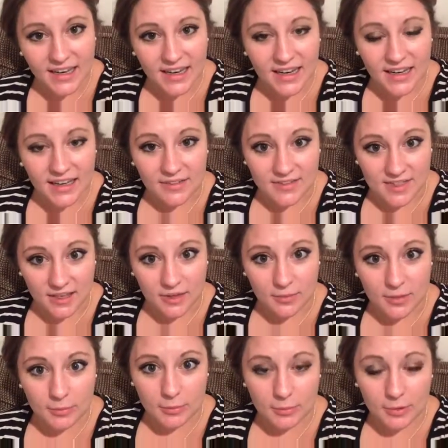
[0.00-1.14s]
it gives other
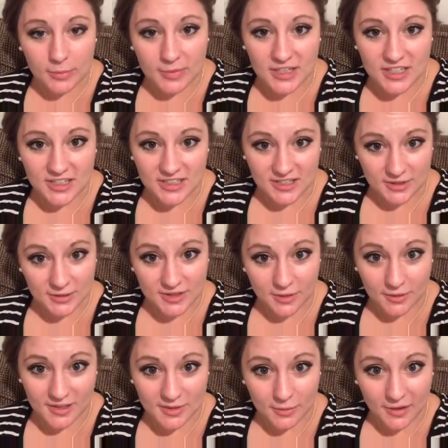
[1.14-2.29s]
people permission to do so
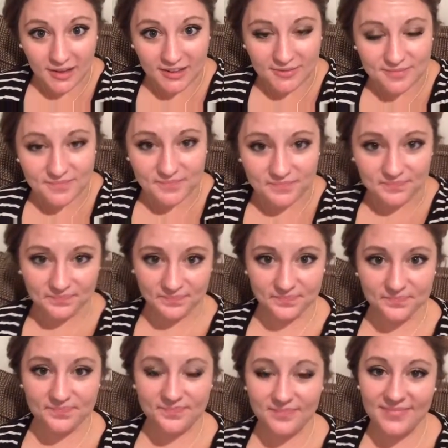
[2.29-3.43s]
as well.
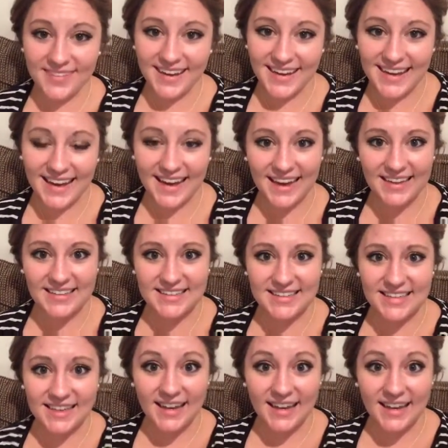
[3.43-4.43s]
And